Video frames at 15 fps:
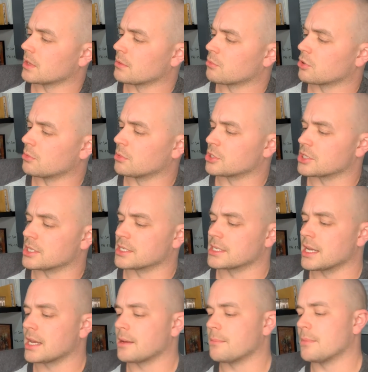pretty much the
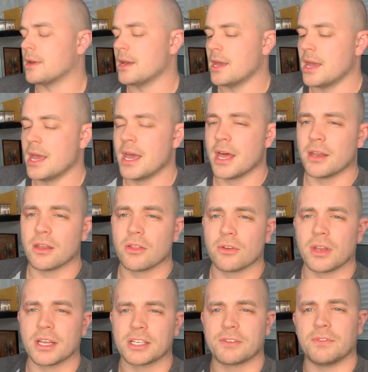same. Another
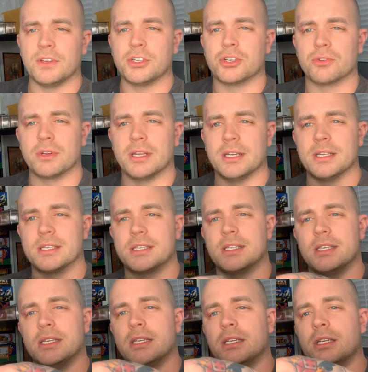nice feature is
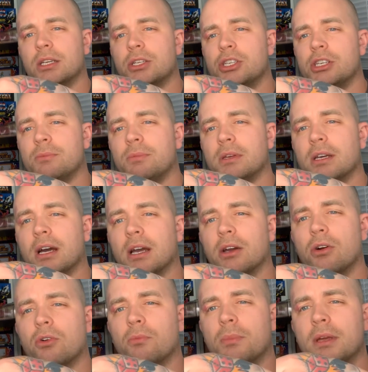the
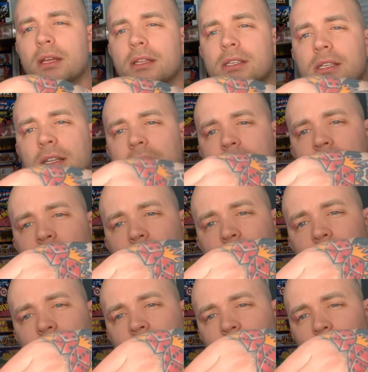GPIO pins at the
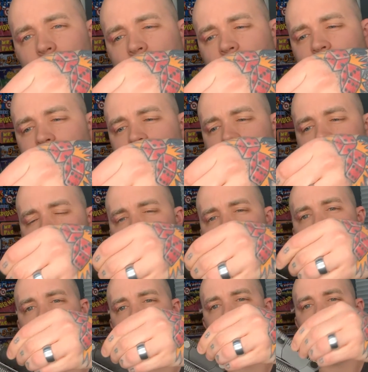top here. We have this little
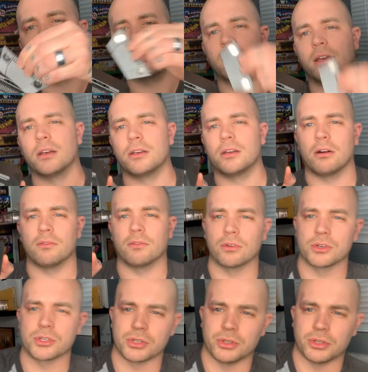magnetic
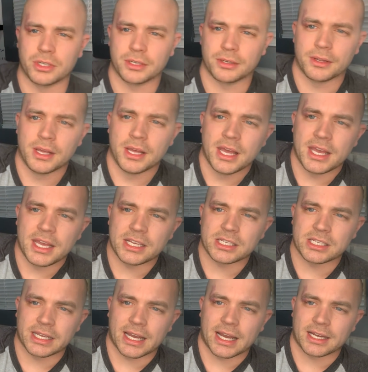cover so you can
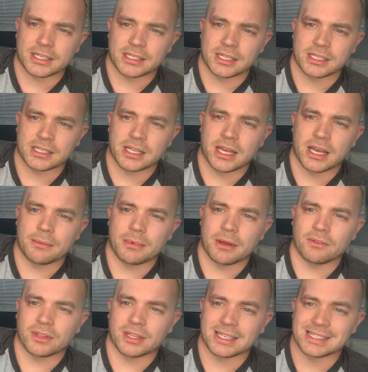easily access them.
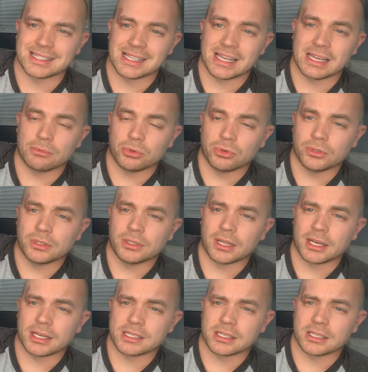Everything is labeled
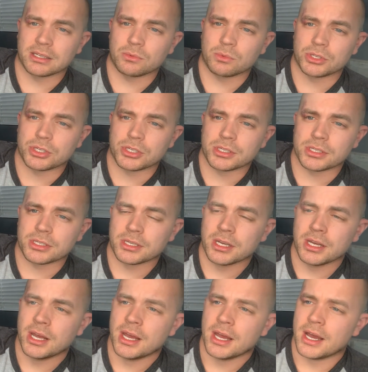nicely, which
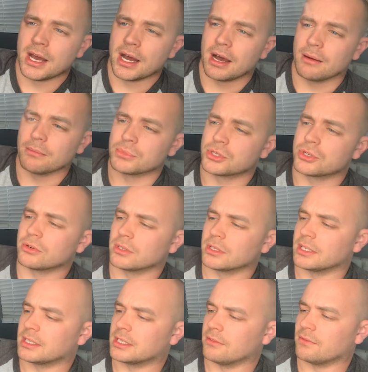is
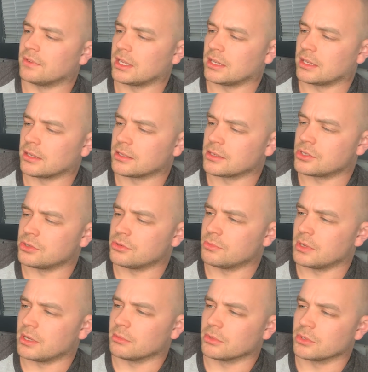certainly convenient to
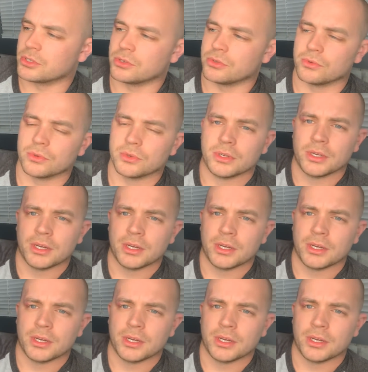be able to